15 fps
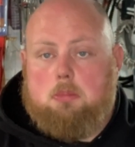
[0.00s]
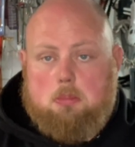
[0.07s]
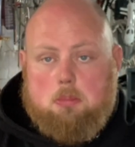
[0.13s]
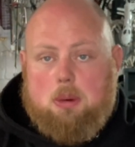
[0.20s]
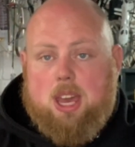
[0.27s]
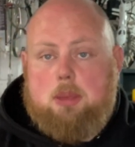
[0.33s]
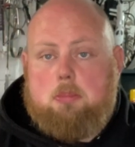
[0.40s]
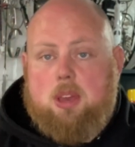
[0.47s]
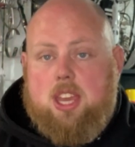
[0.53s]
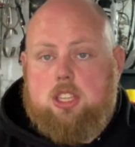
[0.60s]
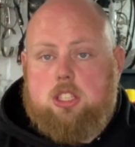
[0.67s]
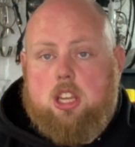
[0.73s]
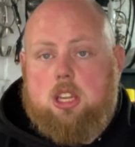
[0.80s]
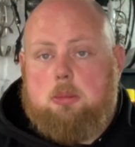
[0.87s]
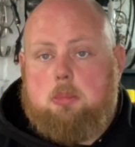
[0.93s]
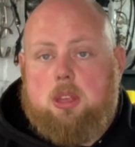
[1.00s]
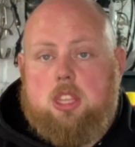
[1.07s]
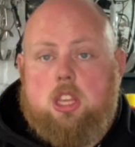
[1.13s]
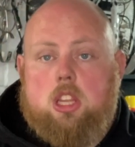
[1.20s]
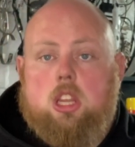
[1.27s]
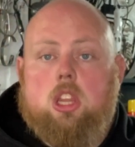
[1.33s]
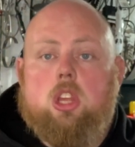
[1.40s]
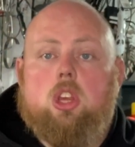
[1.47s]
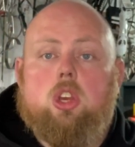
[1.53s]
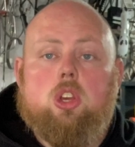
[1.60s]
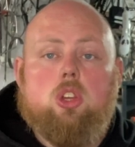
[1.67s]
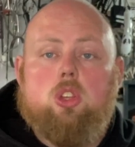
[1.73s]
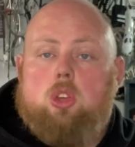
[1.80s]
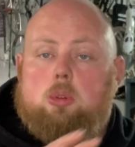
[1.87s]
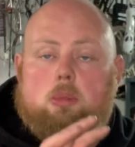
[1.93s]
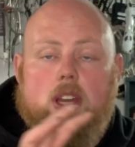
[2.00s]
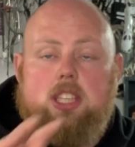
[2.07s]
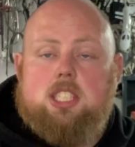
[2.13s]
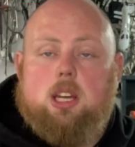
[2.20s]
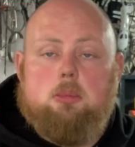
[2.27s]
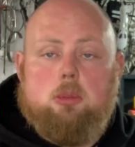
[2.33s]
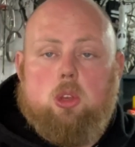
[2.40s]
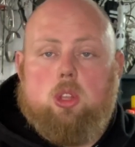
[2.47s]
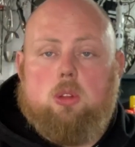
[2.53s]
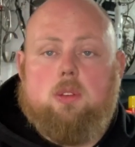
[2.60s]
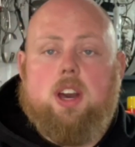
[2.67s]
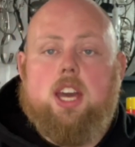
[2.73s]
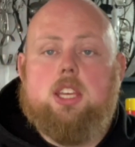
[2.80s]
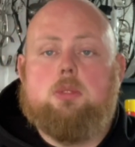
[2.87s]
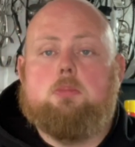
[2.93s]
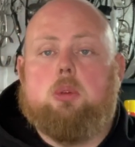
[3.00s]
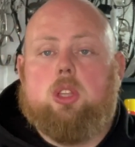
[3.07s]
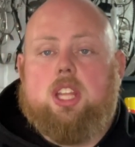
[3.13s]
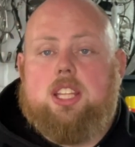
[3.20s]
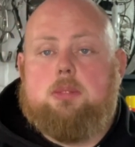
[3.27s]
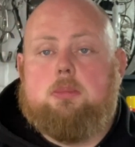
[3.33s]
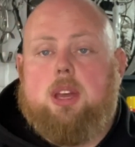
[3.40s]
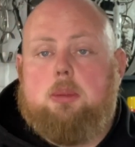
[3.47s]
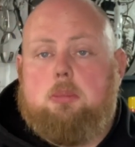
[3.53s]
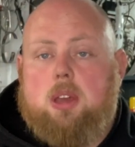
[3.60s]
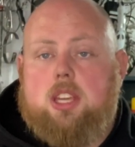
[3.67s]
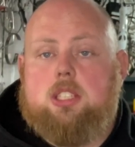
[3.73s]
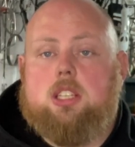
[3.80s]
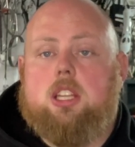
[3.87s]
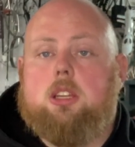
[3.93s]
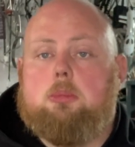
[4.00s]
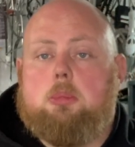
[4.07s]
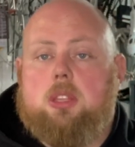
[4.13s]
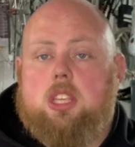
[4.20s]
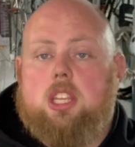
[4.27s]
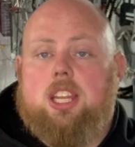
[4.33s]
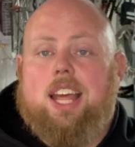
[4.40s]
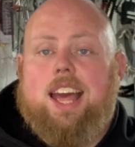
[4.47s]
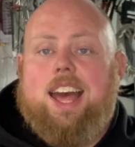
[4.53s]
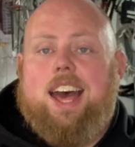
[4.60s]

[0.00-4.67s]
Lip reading: my personal opinion. You might tell me otherwise, but that's my personal opinion.